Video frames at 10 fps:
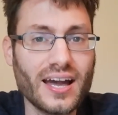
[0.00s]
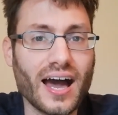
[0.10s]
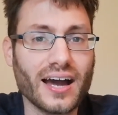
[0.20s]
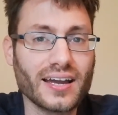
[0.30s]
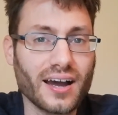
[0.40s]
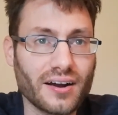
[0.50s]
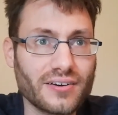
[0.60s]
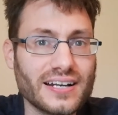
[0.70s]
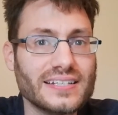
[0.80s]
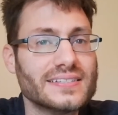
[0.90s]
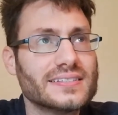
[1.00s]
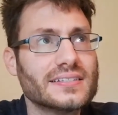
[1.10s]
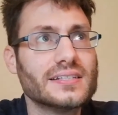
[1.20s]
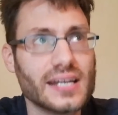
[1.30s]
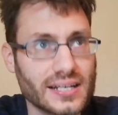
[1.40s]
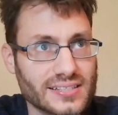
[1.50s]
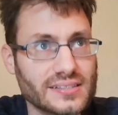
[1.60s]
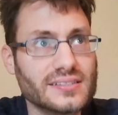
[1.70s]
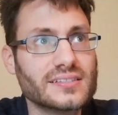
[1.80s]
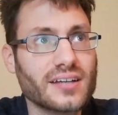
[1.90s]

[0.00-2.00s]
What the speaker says: at Curry's Dixons